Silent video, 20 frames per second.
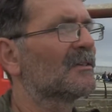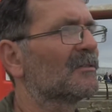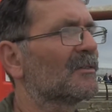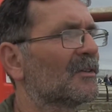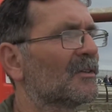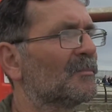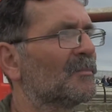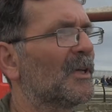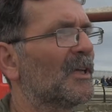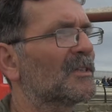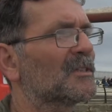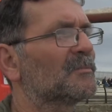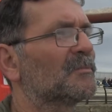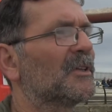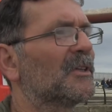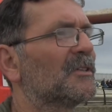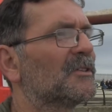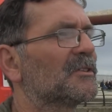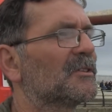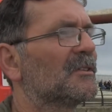down to the blast
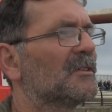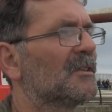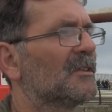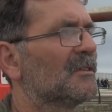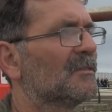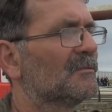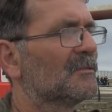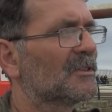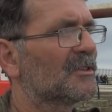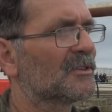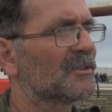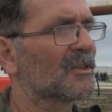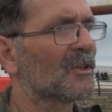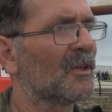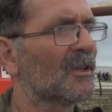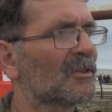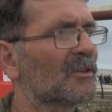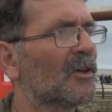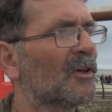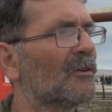beach, which is
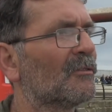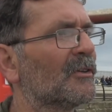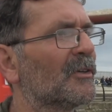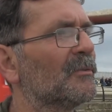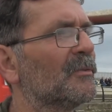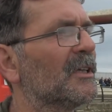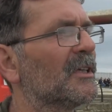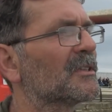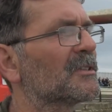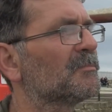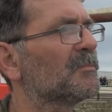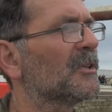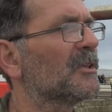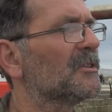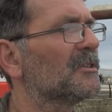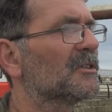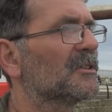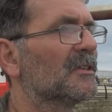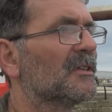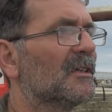all colliery waste
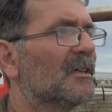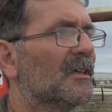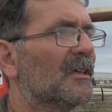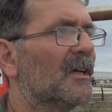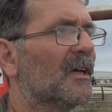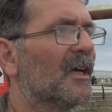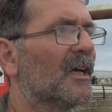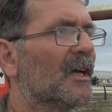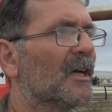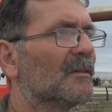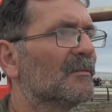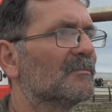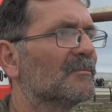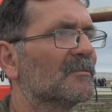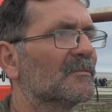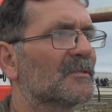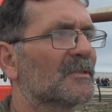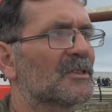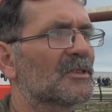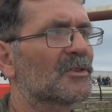beach,
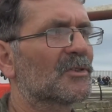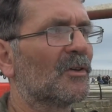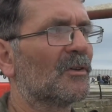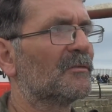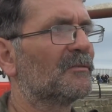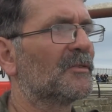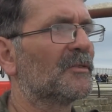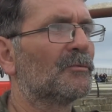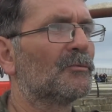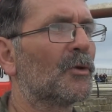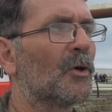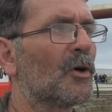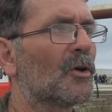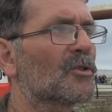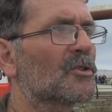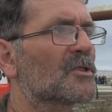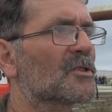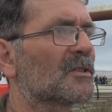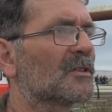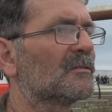sulphur
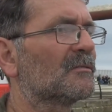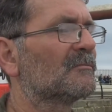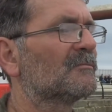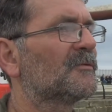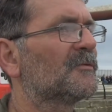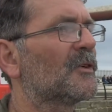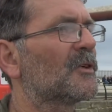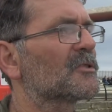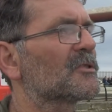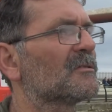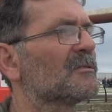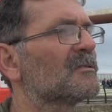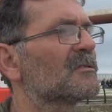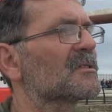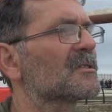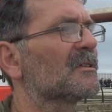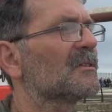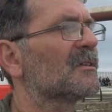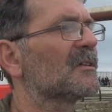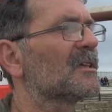rocks and
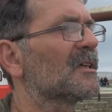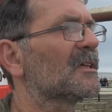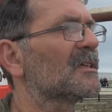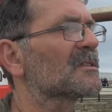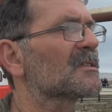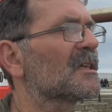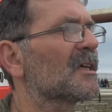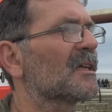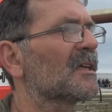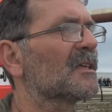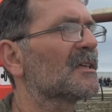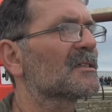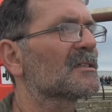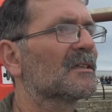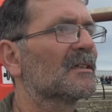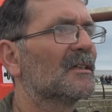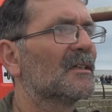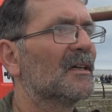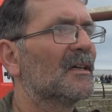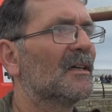fossils and things like
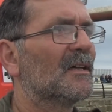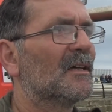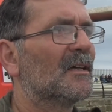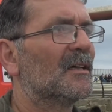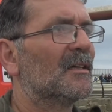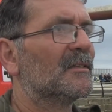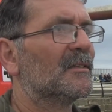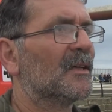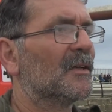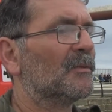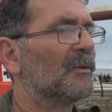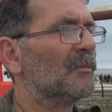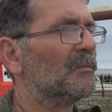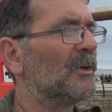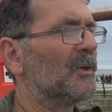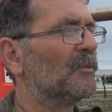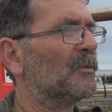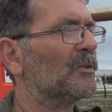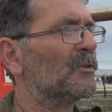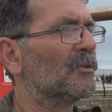this. Now,
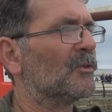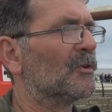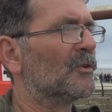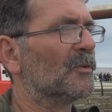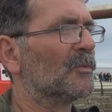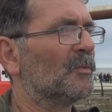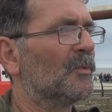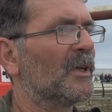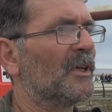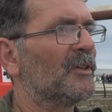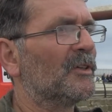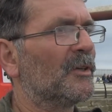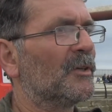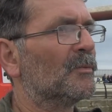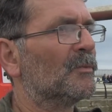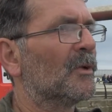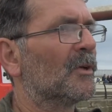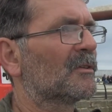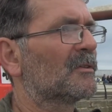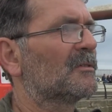when we were growing up, we
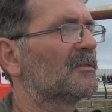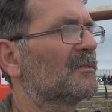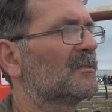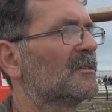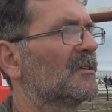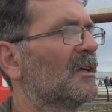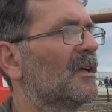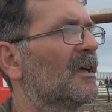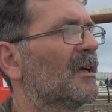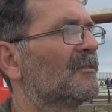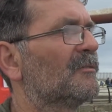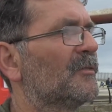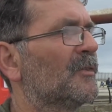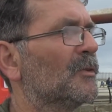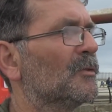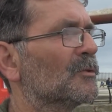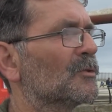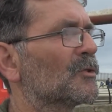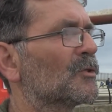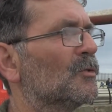knew what
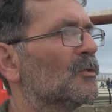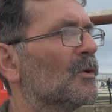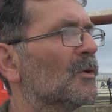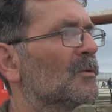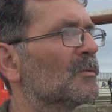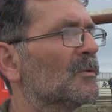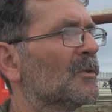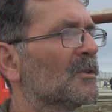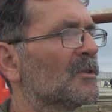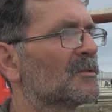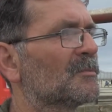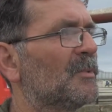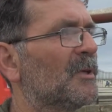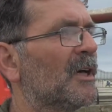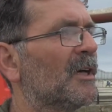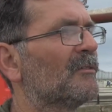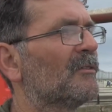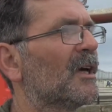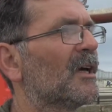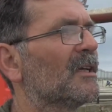fool's gold was,
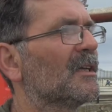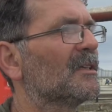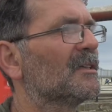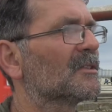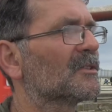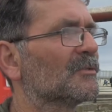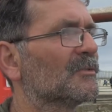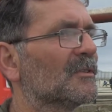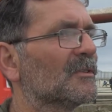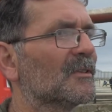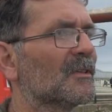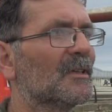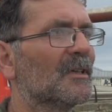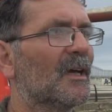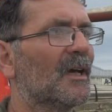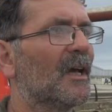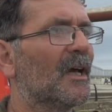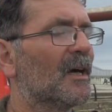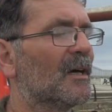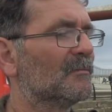pyrites stone,
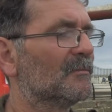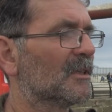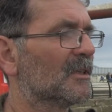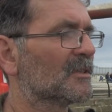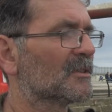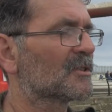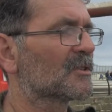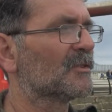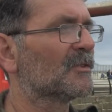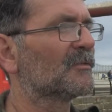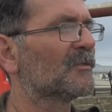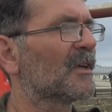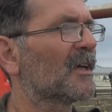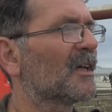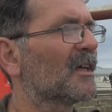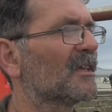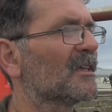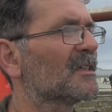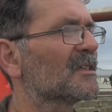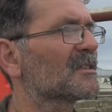and stuff
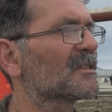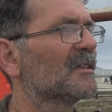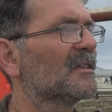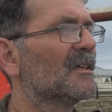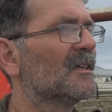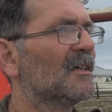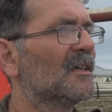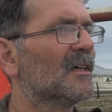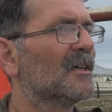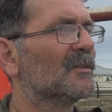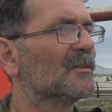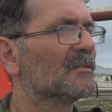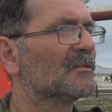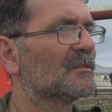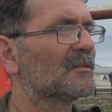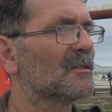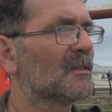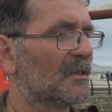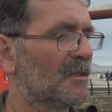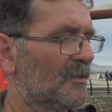like this. And
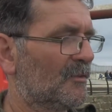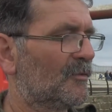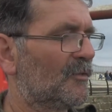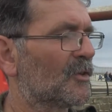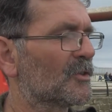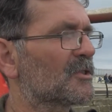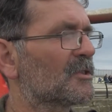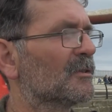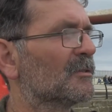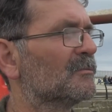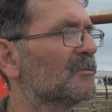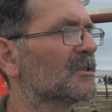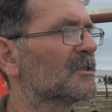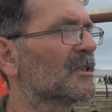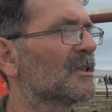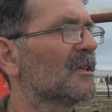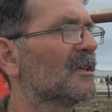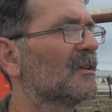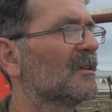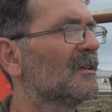fossil
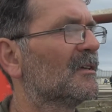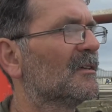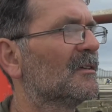was a